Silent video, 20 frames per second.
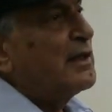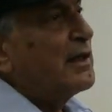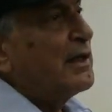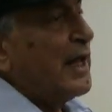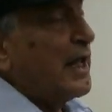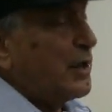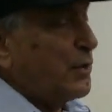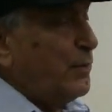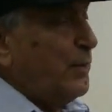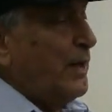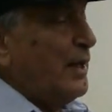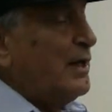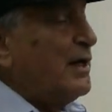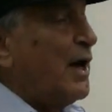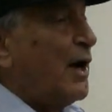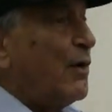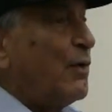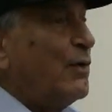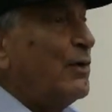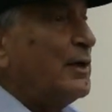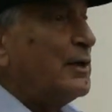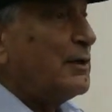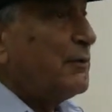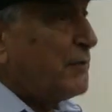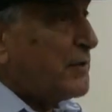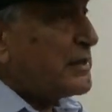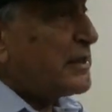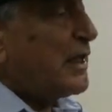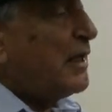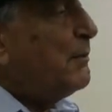like we are now in the
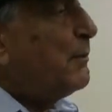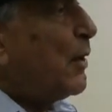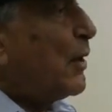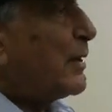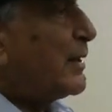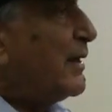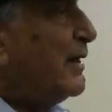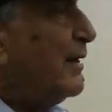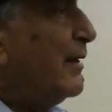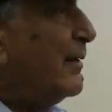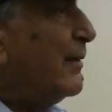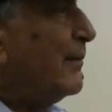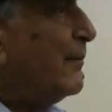physical body,